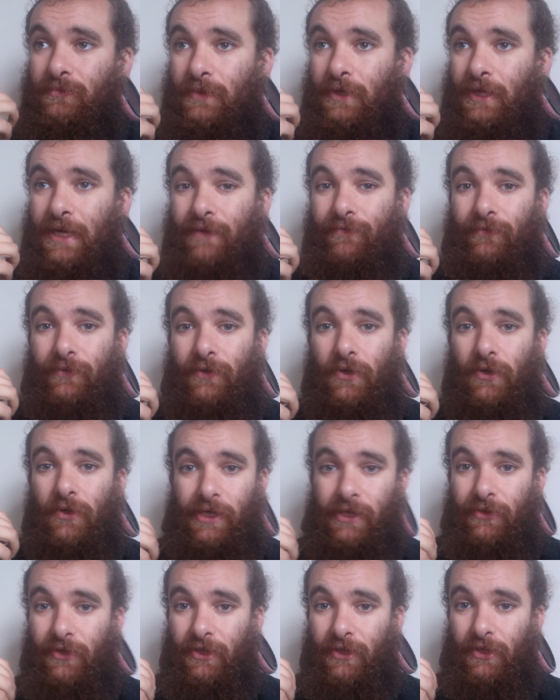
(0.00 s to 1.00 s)
I haven't got
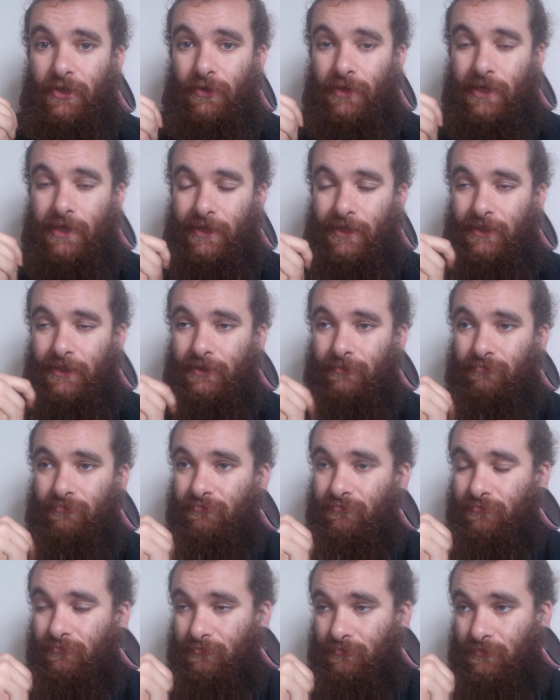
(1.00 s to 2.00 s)
anything new lately.
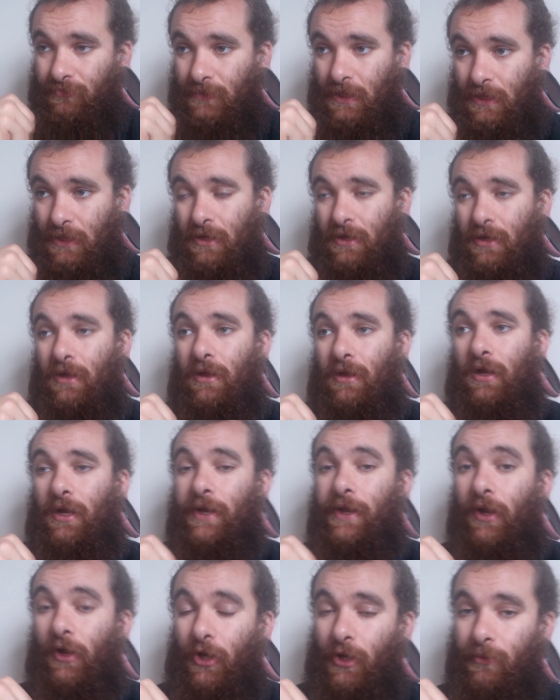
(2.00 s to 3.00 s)

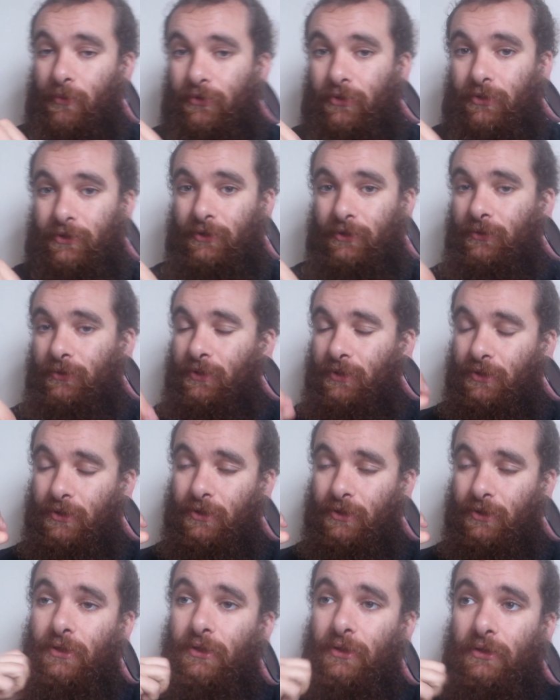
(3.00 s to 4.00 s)
I hope to.
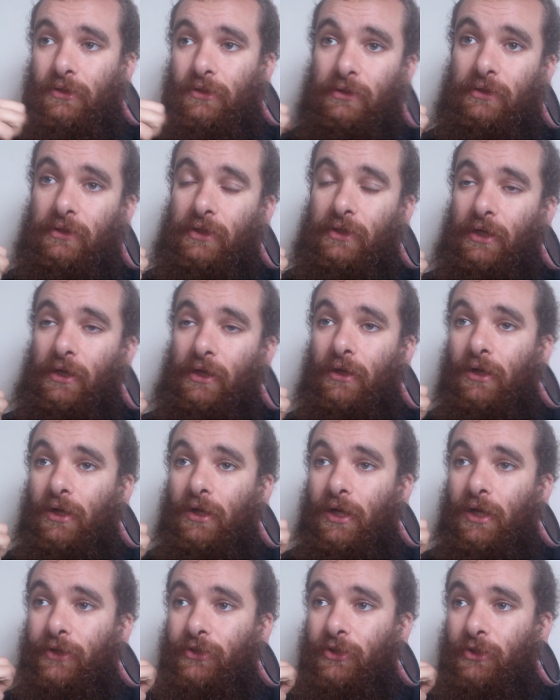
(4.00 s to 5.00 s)

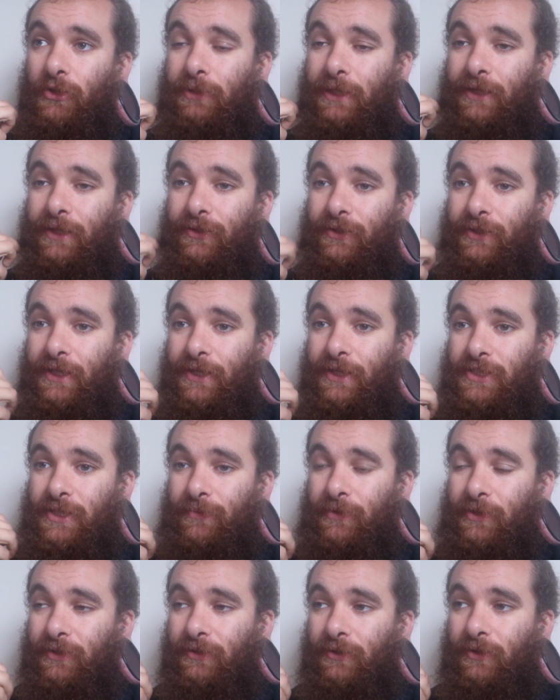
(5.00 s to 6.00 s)
I do plan to get
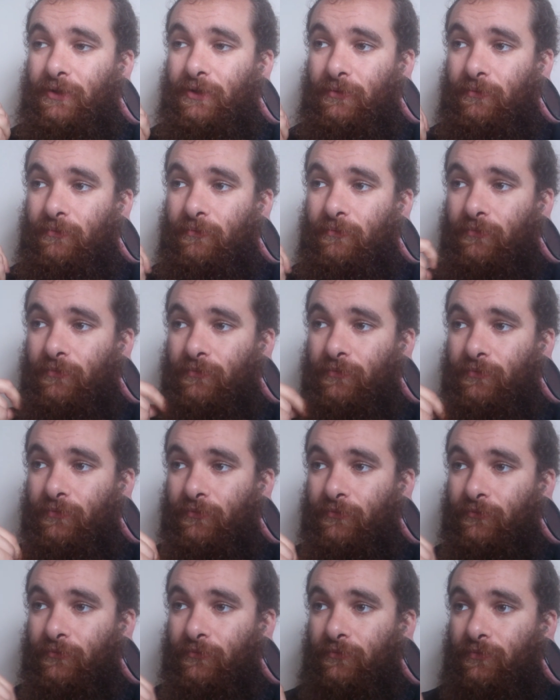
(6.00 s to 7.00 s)
something
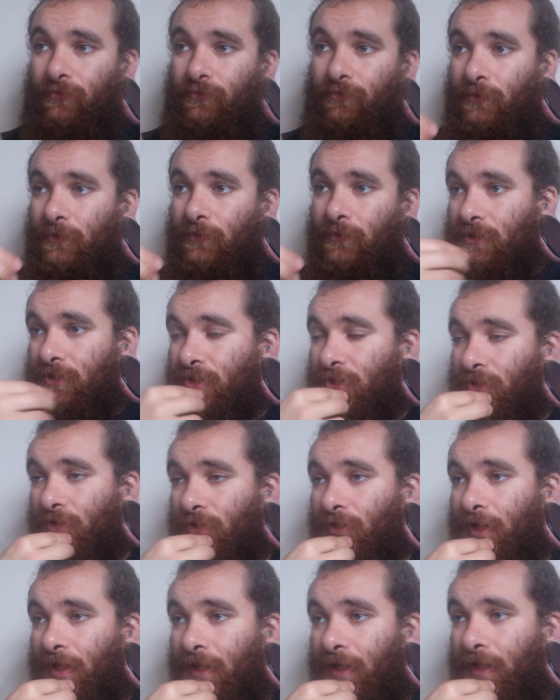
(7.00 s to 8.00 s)

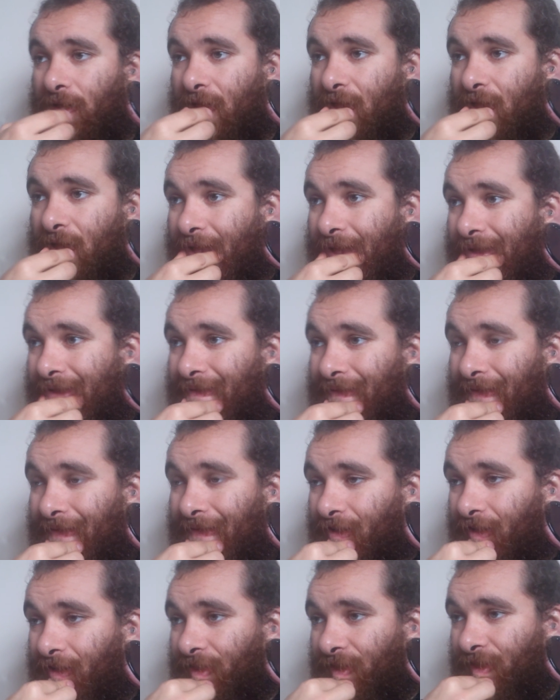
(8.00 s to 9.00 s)
sooner or later.
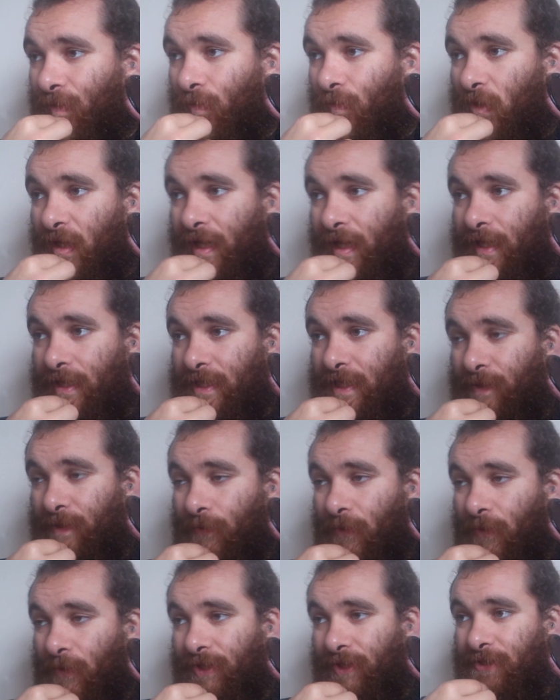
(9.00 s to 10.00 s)
Trying to think what I actually
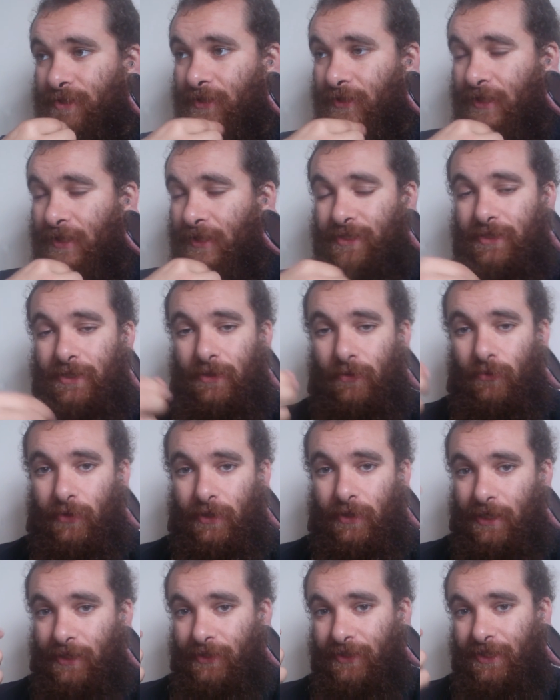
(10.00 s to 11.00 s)
want still. I still
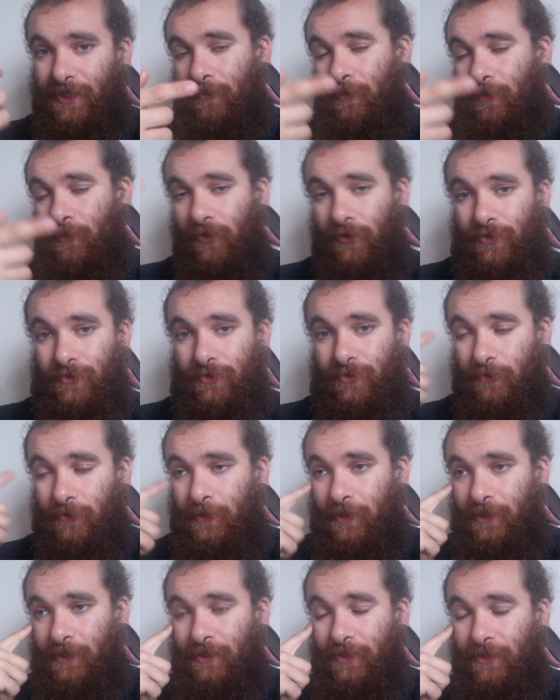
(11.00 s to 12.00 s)
would like to get my nostrils
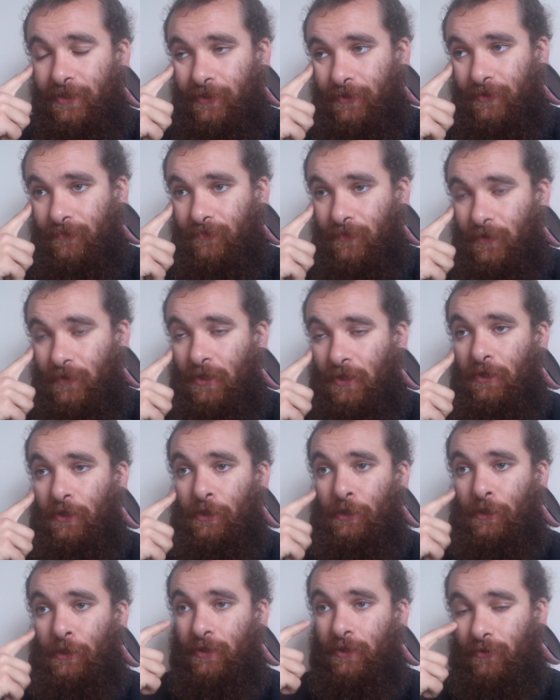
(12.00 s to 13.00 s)
pierced,
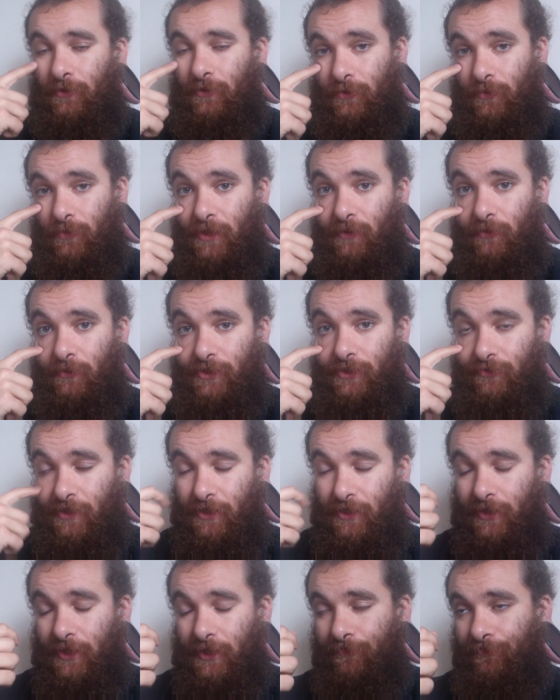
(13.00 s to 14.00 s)
and I would
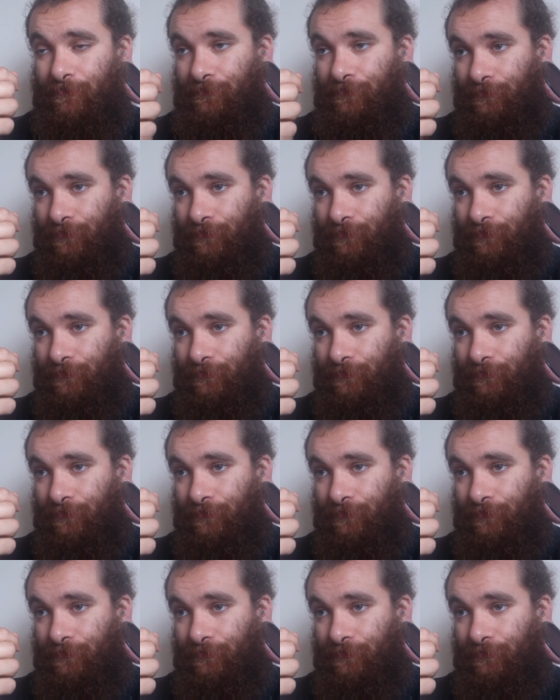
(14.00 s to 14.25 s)
stretch them.